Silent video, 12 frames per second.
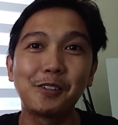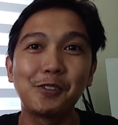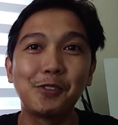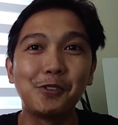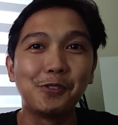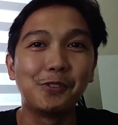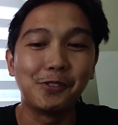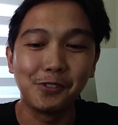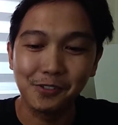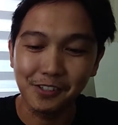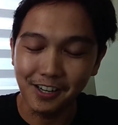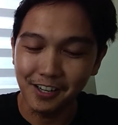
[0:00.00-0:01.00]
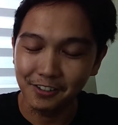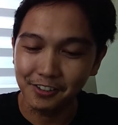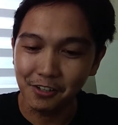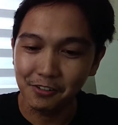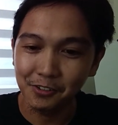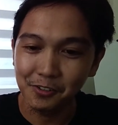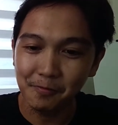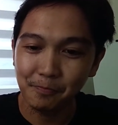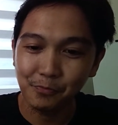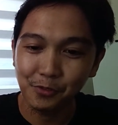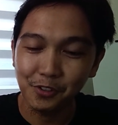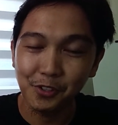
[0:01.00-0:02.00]

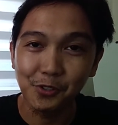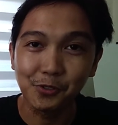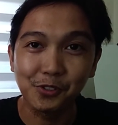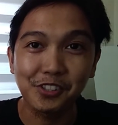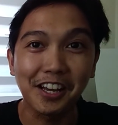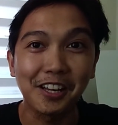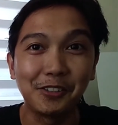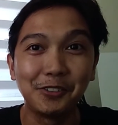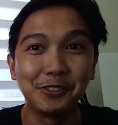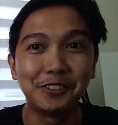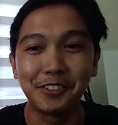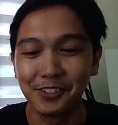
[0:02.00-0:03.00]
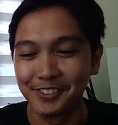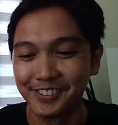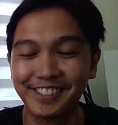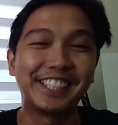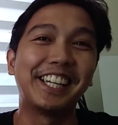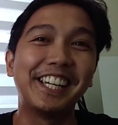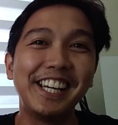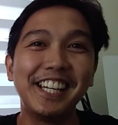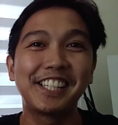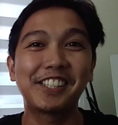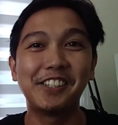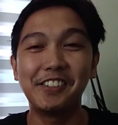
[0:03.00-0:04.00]
yung childhood ko. Okay.
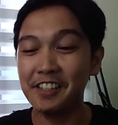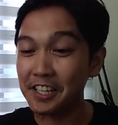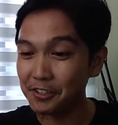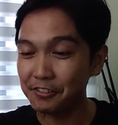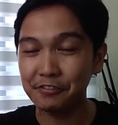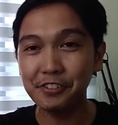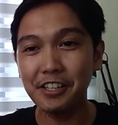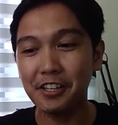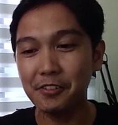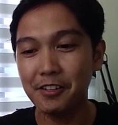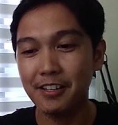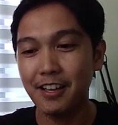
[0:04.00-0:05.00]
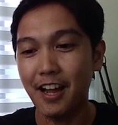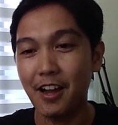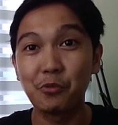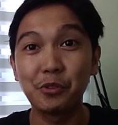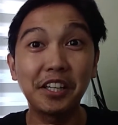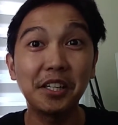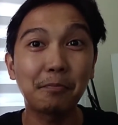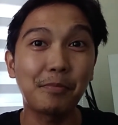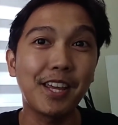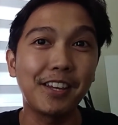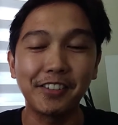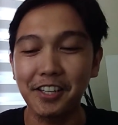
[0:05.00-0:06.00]
So ngayon, for now, we're gonna
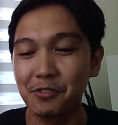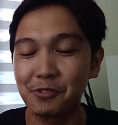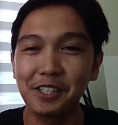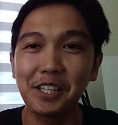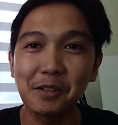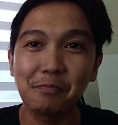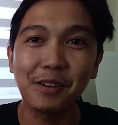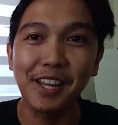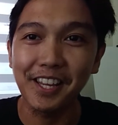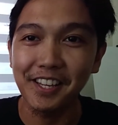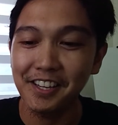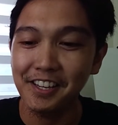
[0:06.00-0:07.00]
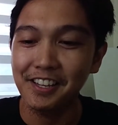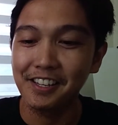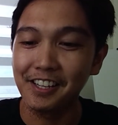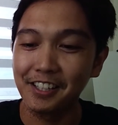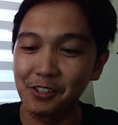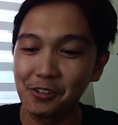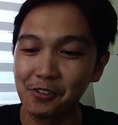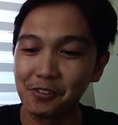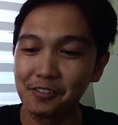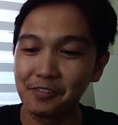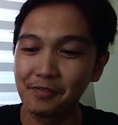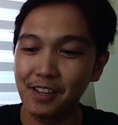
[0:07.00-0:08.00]
play. Okay. We're gonna play
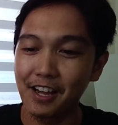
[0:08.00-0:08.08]
itong